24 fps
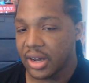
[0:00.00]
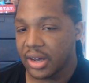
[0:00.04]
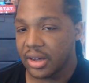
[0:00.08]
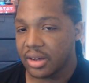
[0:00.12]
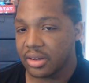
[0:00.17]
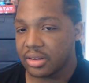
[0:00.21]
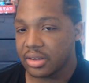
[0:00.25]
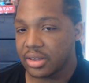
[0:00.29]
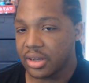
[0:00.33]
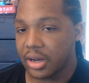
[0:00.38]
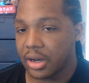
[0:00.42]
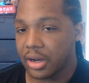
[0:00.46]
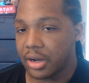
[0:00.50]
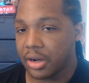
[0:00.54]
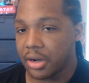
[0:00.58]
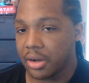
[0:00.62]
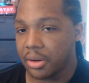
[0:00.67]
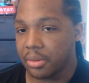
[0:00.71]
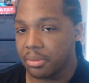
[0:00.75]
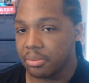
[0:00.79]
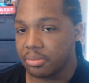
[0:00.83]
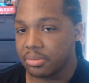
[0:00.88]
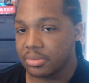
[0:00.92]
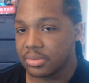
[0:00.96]
Um,
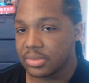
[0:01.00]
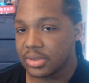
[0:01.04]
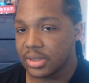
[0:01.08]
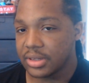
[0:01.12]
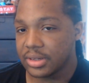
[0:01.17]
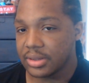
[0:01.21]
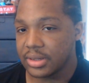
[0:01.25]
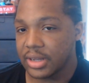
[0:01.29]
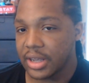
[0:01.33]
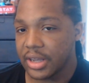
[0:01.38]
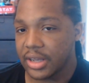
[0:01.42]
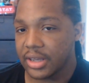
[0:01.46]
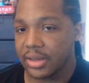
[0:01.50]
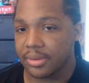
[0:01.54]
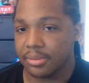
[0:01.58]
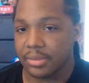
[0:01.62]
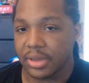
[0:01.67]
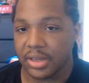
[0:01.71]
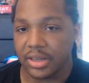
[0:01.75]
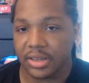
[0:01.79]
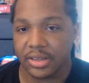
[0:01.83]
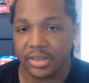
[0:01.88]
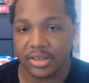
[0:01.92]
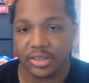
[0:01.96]
the name
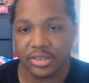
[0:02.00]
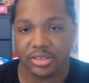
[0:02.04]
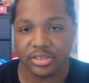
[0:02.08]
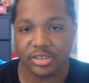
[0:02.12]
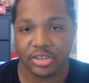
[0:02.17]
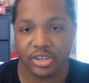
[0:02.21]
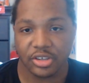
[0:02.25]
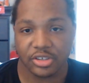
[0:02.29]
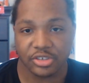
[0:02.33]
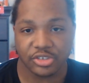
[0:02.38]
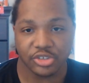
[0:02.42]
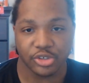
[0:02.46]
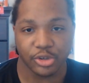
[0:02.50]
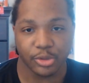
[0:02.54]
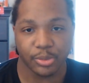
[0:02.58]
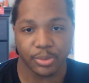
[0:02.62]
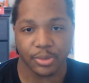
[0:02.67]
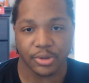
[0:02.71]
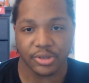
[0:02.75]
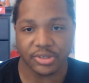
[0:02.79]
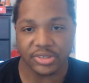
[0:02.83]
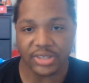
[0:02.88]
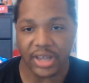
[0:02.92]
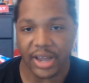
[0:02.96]
is
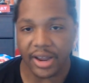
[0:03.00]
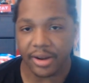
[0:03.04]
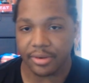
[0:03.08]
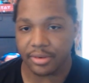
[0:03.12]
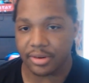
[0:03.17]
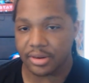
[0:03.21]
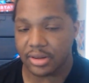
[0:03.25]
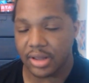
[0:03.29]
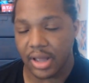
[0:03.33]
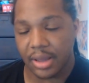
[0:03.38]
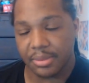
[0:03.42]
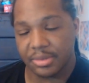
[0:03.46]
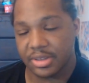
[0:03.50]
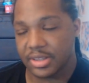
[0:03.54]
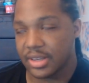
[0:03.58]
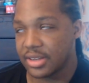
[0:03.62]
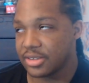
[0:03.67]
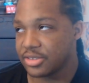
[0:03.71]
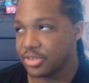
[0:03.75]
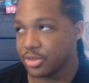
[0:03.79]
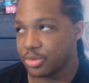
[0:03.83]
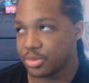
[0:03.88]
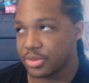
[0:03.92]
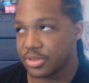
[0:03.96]
Superzyrous. I mean, not
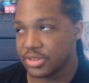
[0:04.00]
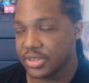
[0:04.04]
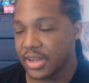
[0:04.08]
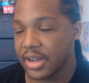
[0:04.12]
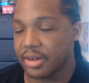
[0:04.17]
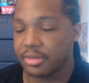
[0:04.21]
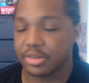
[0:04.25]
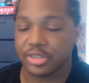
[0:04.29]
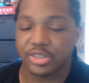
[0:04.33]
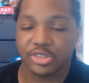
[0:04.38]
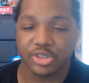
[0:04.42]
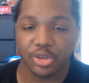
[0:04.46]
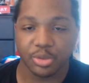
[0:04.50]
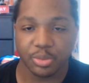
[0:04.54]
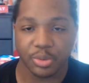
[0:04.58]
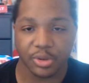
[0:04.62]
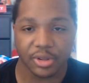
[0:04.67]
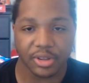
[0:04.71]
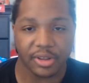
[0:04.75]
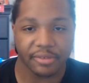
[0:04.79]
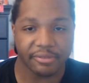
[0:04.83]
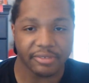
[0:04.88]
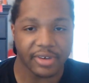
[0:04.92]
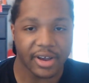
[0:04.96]
Superzyrous. Super
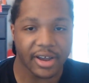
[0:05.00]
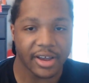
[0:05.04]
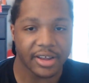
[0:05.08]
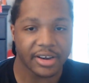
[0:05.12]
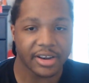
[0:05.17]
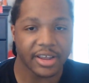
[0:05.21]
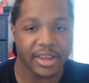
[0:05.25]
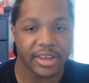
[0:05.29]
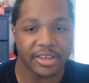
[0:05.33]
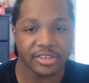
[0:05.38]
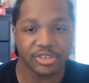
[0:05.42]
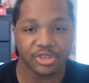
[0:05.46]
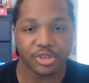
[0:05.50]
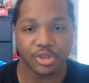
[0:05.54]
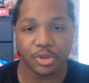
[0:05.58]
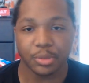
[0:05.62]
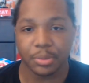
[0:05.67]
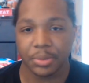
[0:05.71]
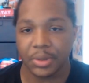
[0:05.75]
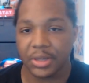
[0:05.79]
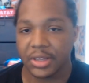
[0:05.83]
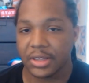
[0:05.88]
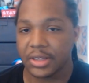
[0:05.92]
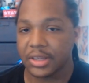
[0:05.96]
Lavon, S U
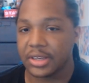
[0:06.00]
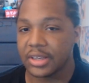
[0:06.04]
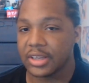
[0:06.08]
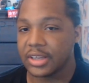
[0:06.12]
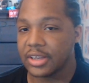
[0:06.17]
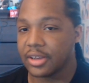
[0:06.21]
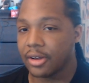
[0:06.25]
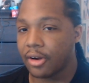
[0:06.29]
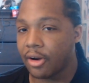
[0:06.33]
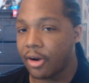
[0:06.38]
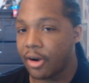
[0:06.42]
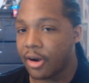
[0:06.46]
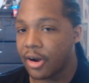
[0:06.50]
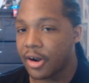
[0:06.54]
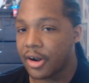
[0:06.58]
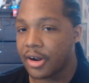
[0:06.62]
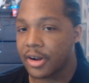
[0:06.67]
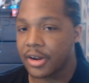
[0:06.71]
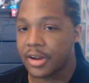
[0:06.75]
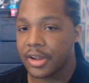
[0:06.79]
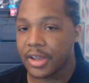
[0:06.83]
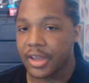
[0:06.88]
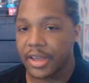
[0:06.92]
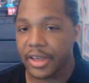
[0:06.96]
P E R
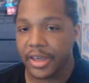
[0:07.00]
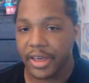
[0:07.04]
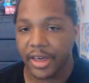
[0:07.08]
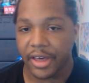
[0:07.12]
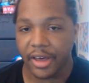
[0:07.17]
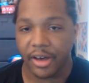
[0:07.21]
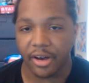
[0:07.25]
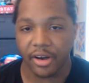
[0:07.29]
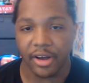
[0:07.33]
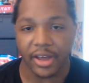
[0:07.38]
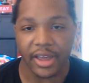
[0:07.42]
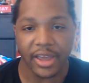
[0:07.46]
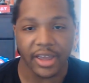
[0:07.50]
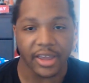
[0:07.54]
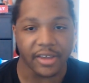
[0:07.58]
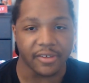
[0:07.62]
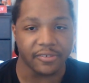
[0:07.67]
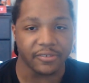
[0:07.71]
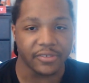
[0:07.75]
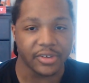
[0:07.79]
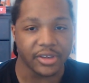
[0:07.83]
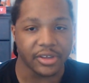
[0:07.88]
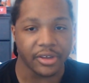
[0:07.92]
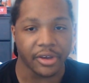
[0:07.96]
L A V
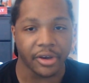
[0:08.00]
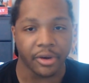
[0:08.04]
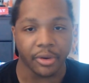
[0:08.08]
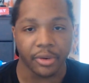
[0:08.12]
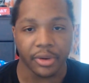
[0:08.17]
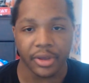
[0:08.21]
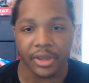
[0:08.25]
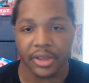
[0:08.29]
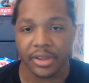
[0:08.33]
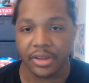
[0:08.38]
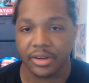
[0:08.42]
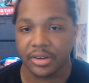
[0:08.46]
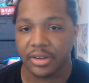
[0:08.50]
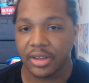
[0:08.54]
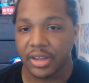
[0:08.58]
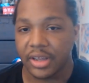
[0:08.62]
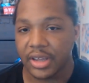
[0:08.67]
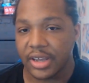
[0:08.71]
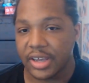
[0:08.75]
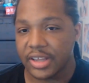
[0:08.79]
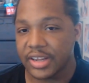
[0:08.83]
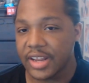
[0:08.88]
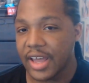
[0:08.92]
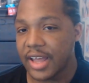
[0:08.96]
O N,
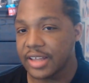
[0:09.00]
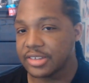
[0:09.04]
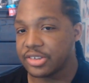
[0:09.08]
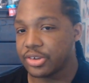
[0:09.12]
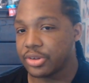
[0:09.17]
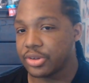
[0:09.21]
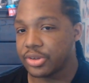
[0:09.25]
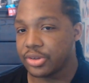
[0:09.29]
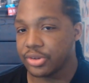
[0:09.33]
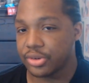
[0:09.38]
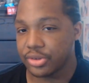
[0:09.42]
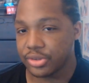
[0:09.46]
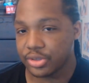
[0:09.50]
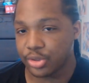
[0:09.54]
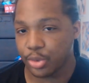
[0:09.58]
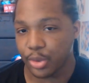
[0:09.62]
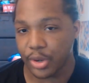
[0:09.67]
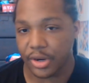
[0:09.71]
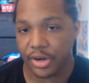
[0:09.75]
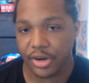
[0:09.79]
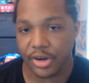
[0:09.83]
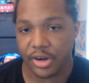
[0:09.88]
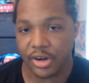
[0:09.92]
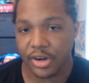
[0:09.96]
and that's only on
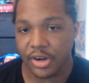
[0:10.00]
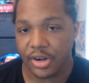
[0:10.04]
Twitter.